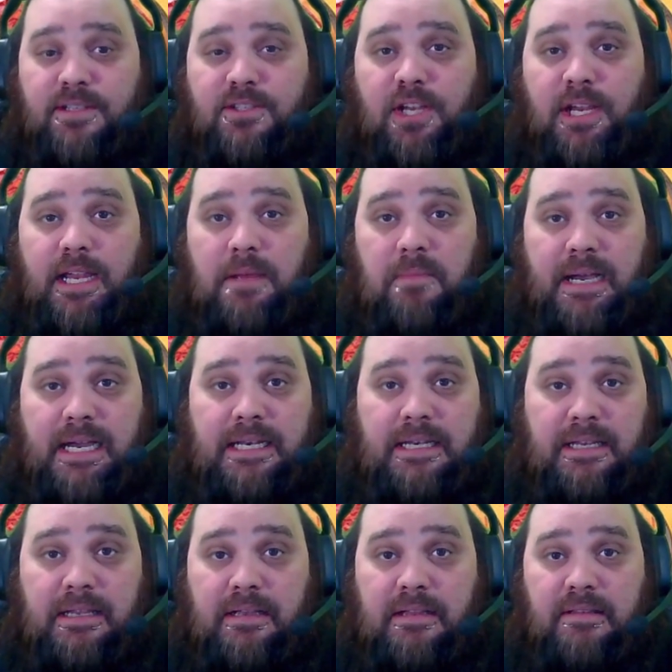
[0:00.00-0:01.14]
jam
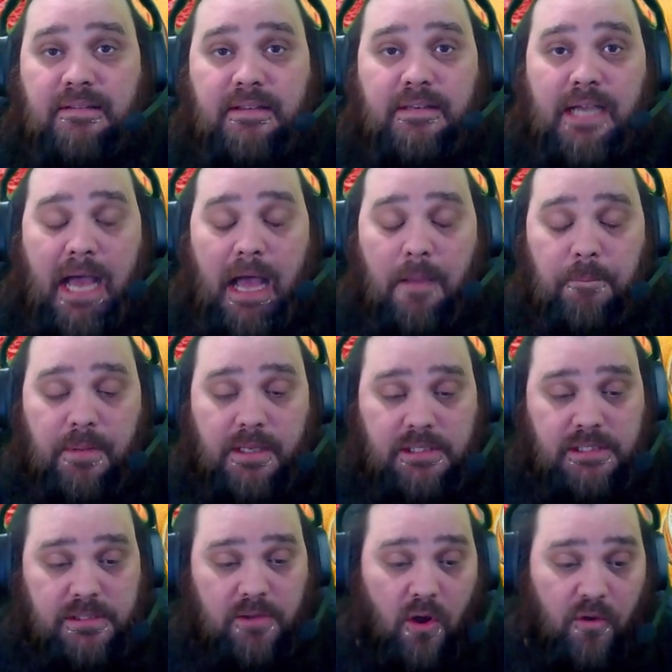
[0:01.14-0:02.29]
ideas and
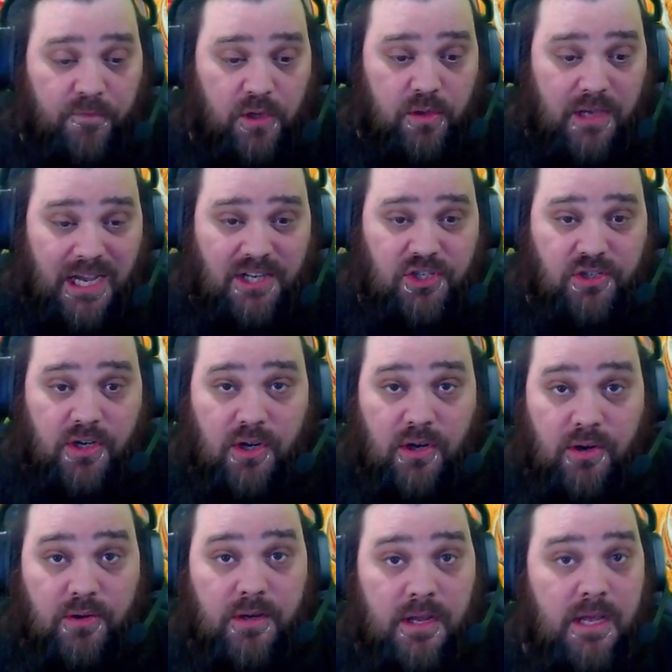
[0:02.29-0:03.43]
topics. Hopefully you got your
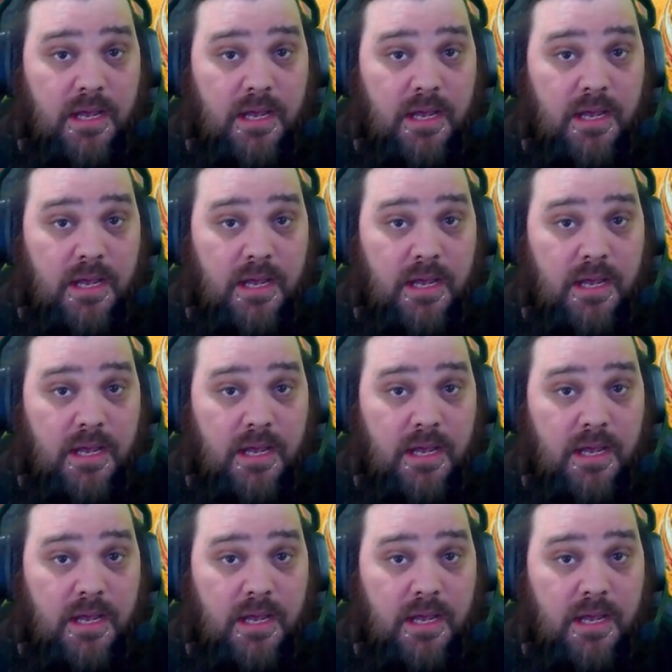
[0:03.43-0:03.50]
own.